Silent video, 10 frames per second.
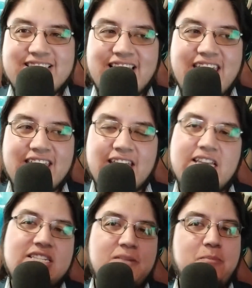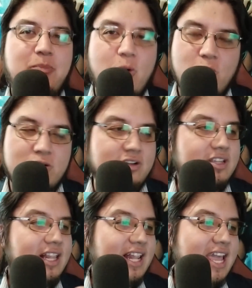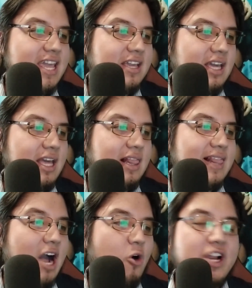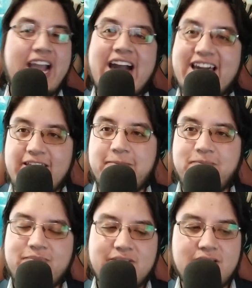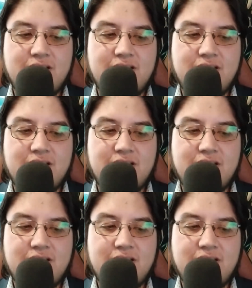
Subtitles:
This lake is important, the lake Lao Gai.